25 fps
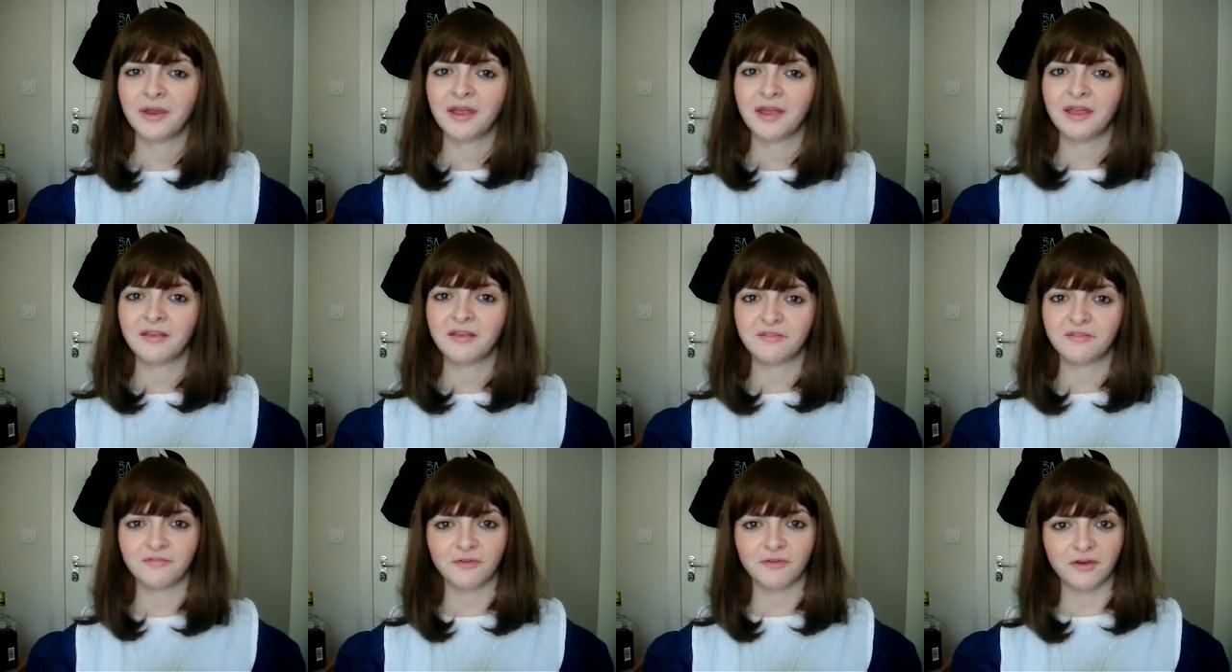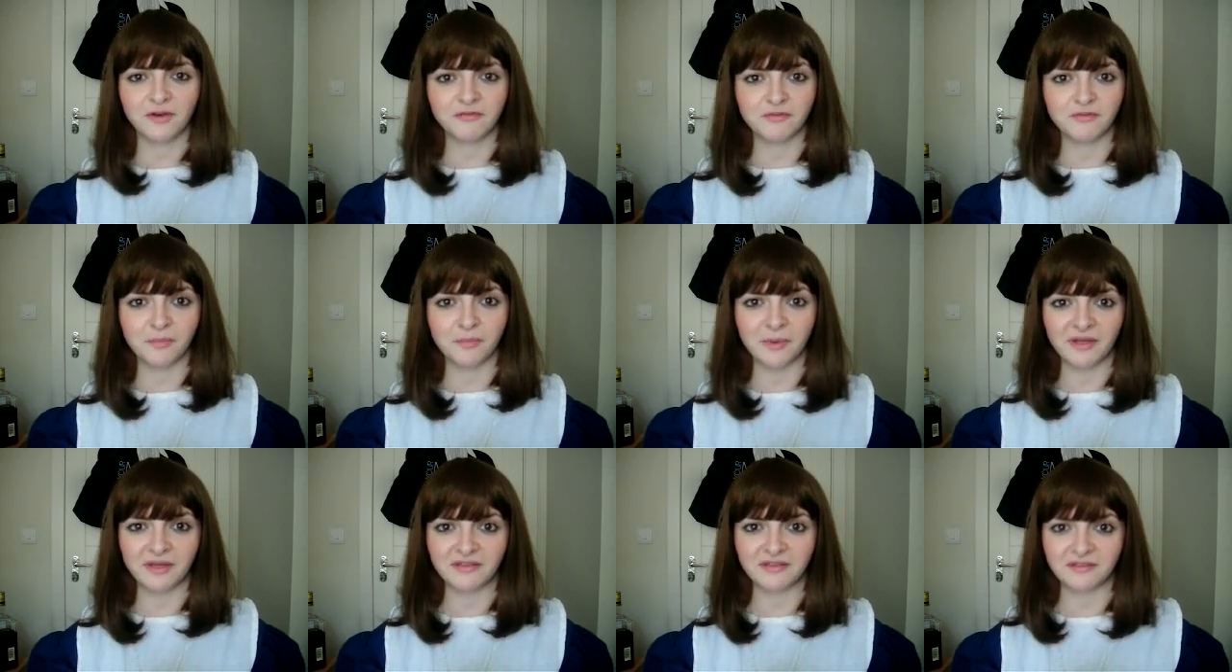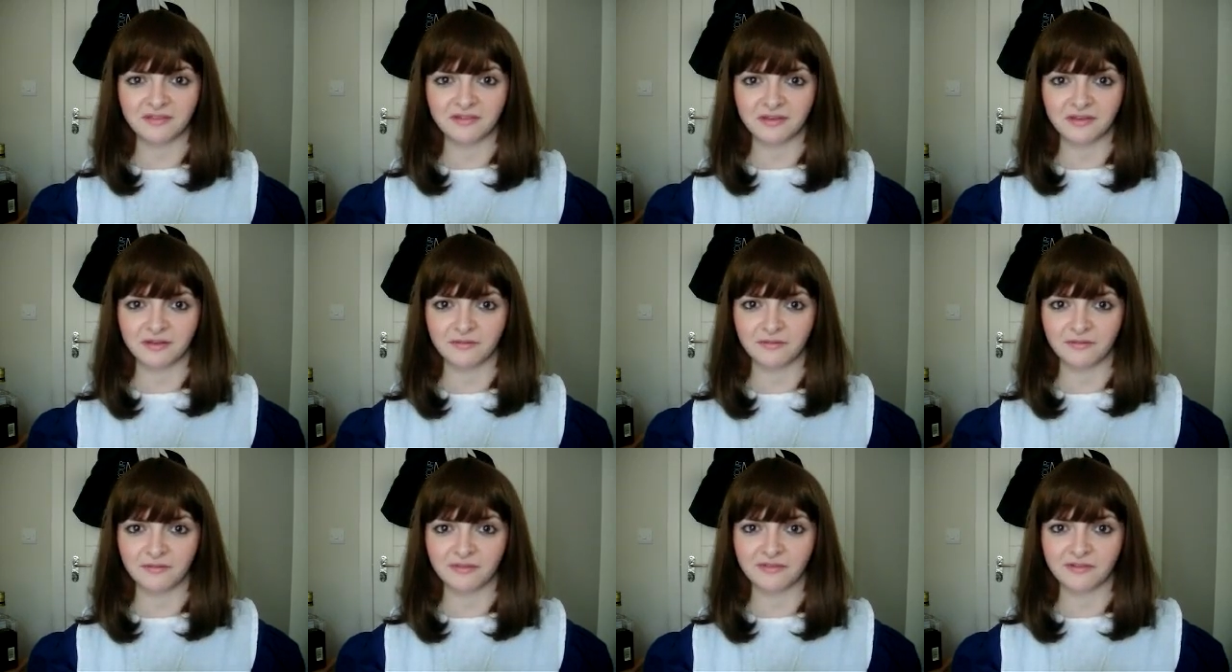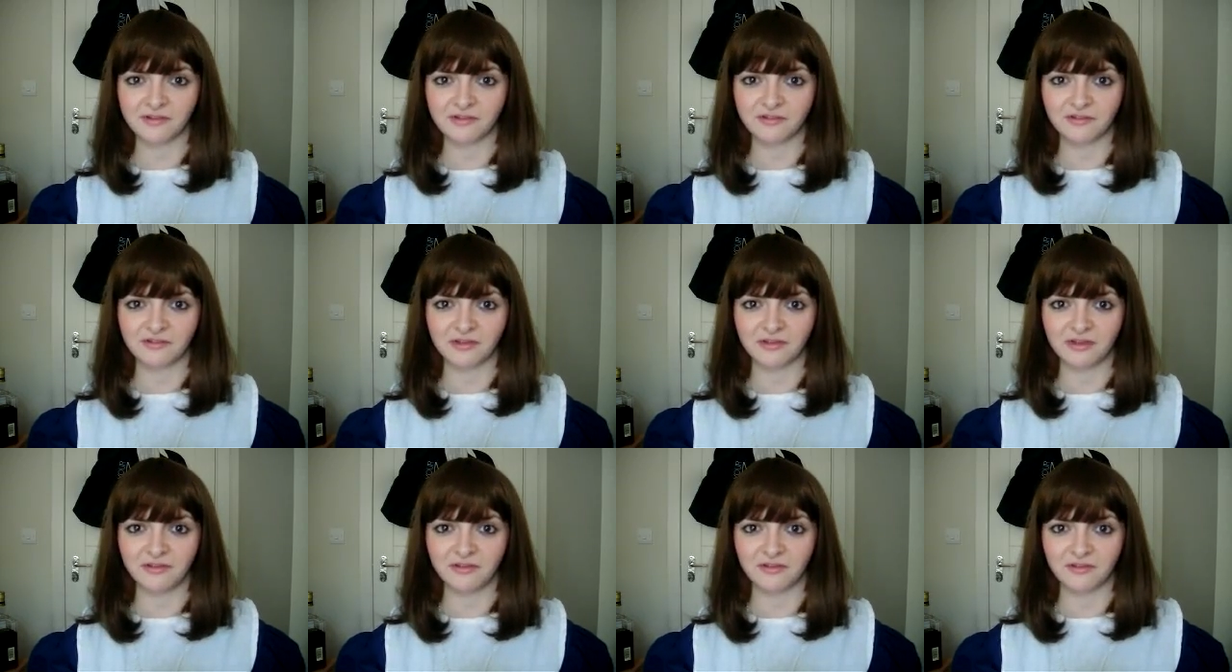But it is very repetitive. It's
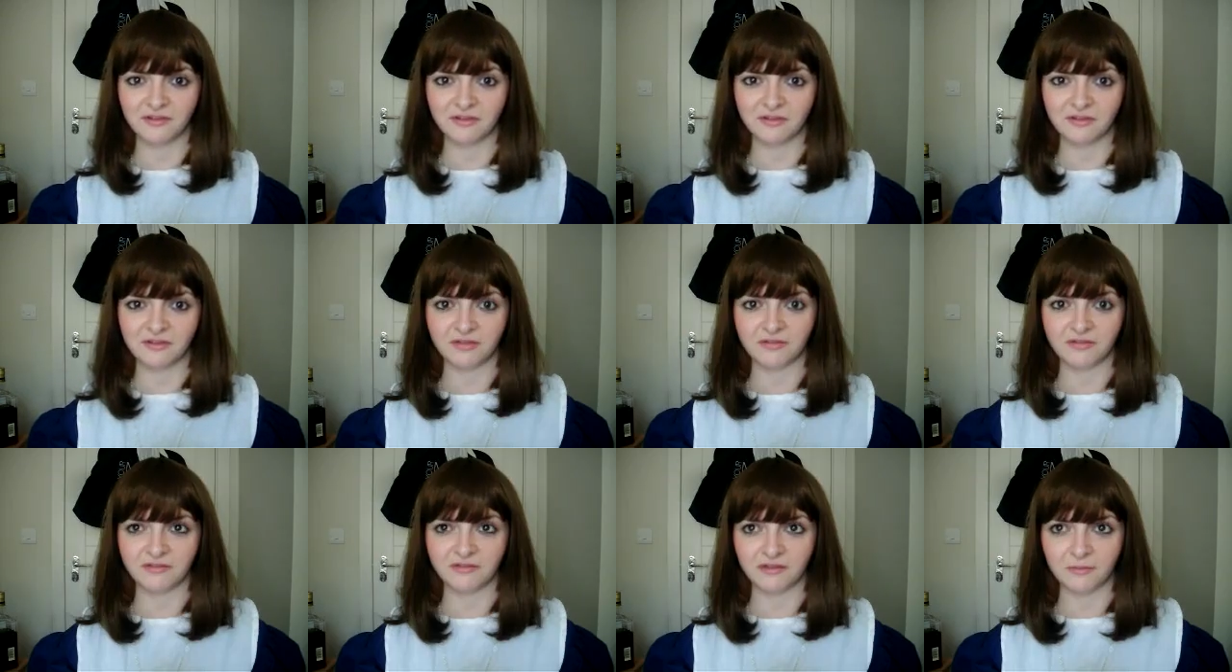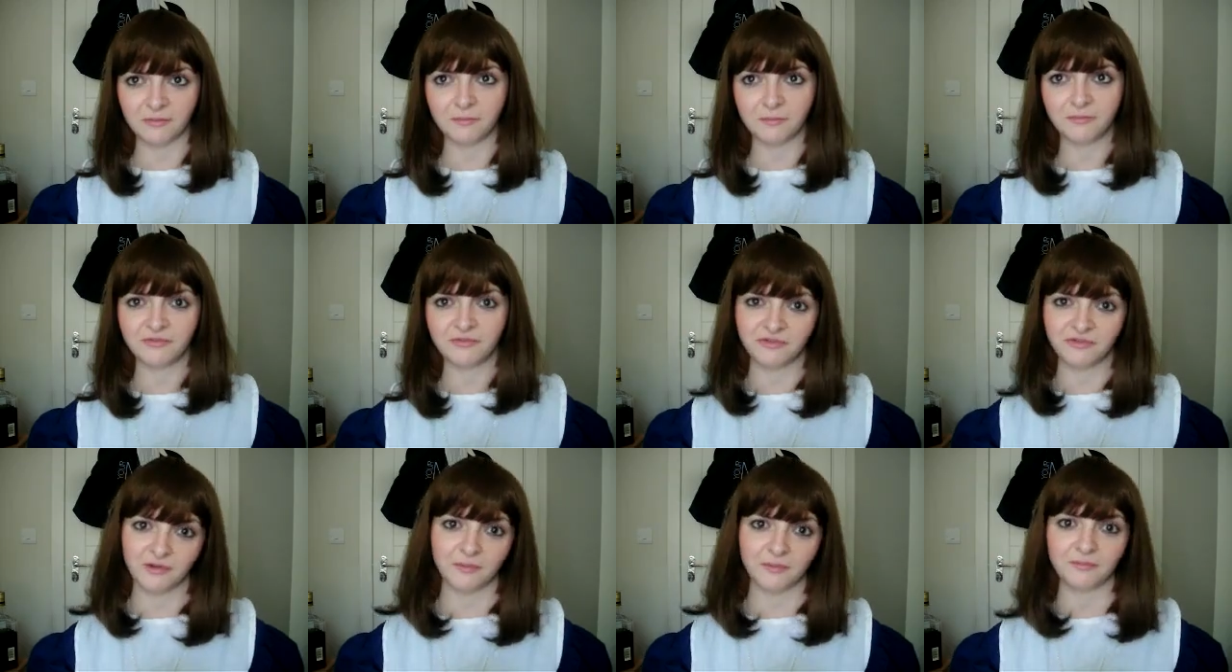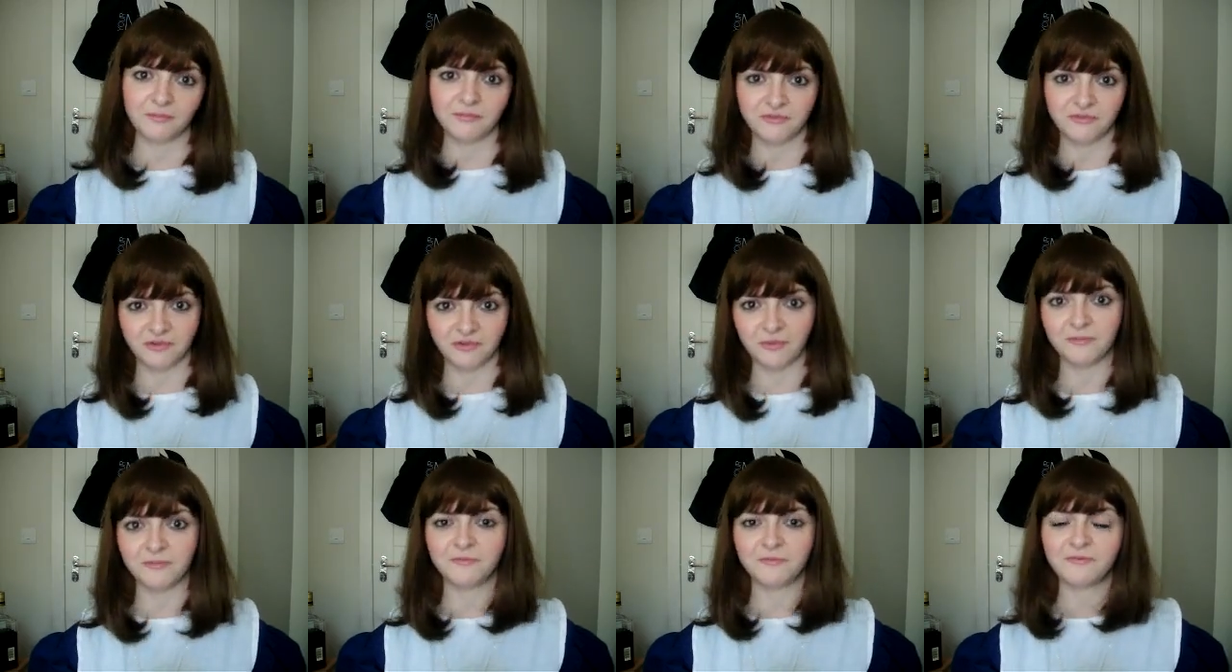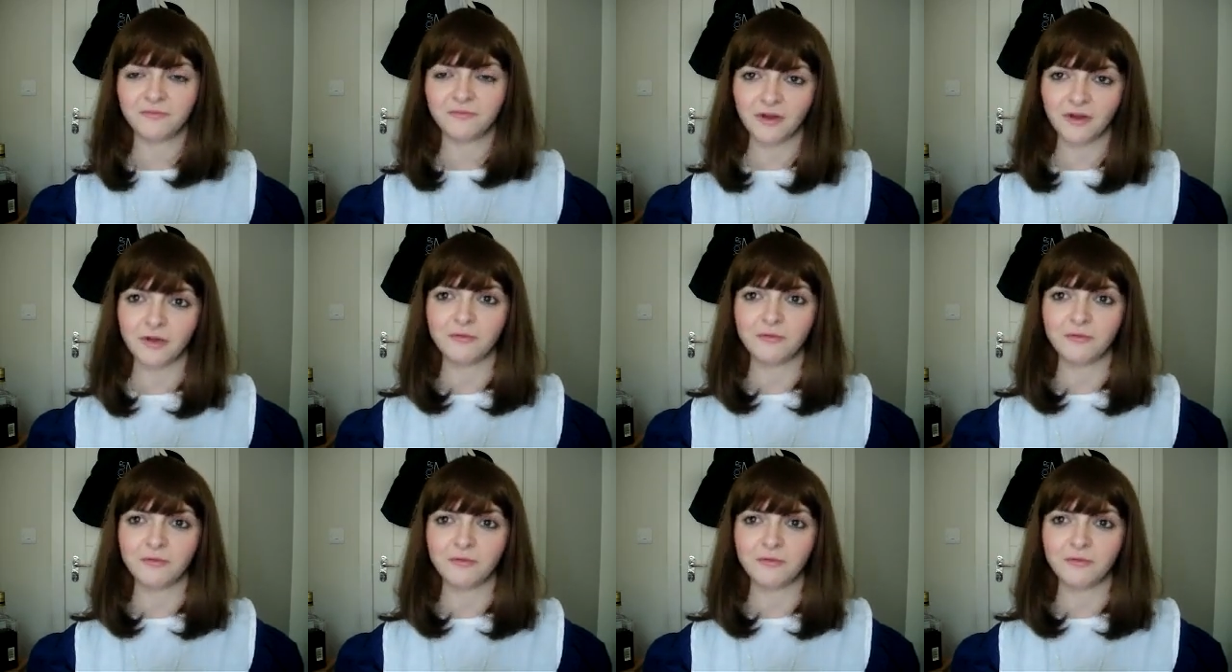literally just jump, jump, jump,